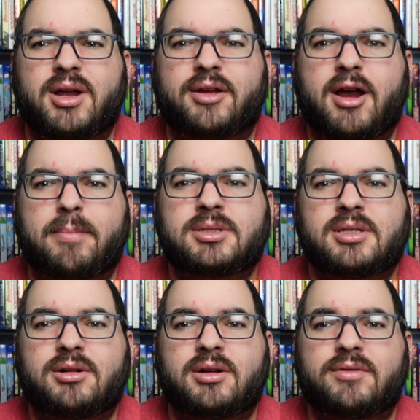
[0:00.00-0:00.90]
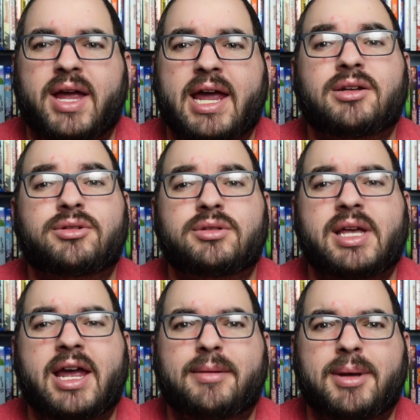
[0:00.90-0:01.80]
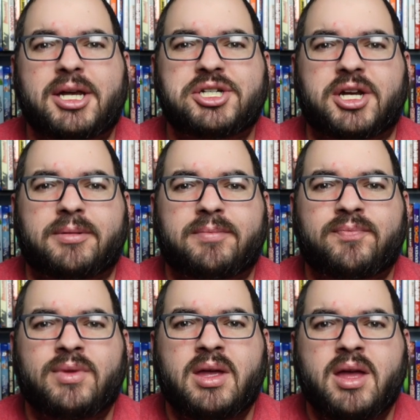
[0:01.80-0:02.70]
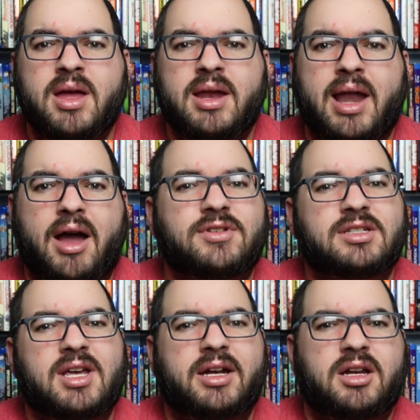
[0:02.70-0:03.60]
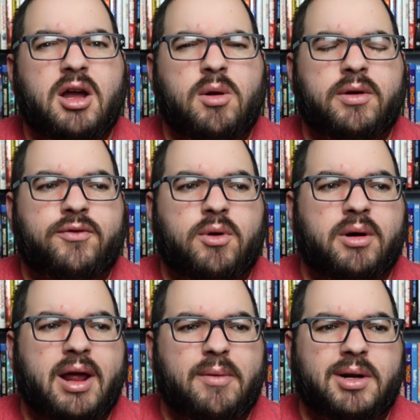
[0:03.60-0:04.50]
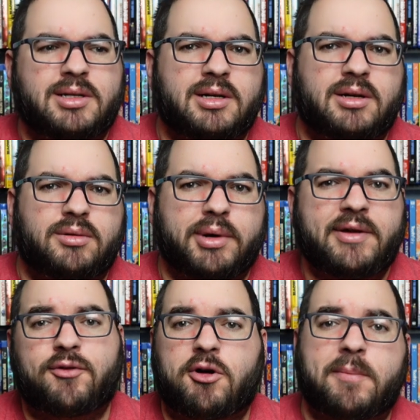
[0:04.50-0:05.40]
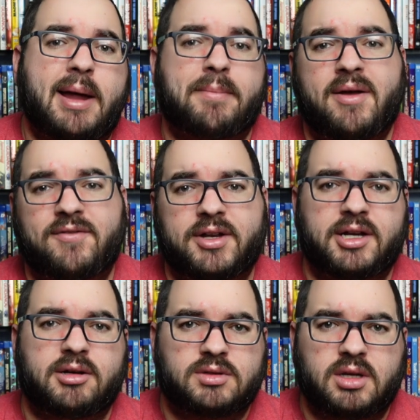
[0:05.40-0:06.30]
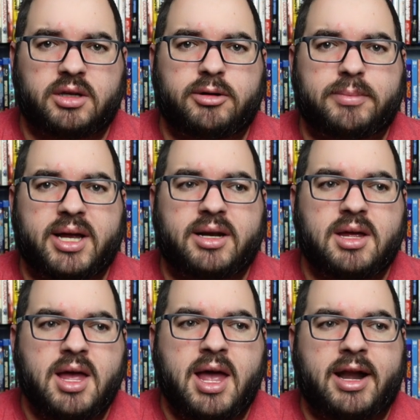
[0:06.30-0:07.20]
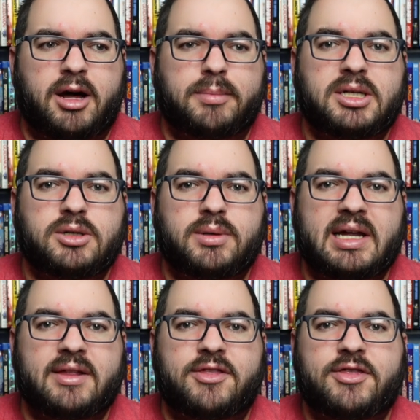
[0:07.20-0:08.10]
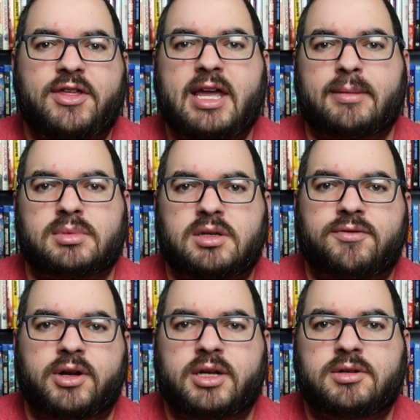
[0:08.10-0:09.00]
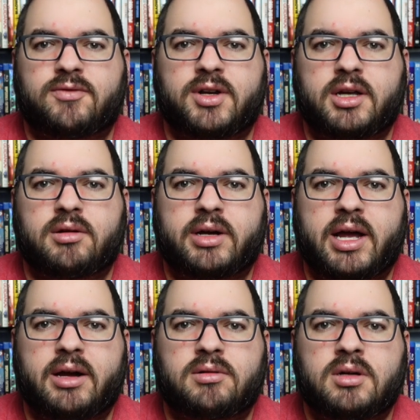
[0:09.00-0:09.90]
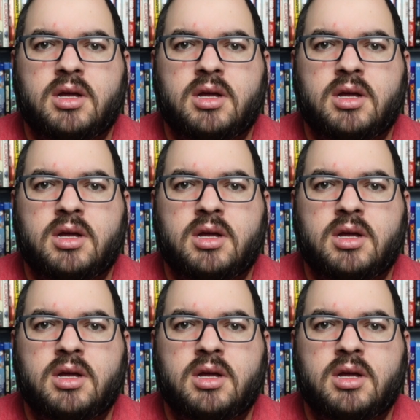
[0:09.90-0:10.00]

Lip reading: another episode of Andrew's Animation. Now I've decided going forward I want to reformat my videos a little bit, and I'll be doing themes for each video now,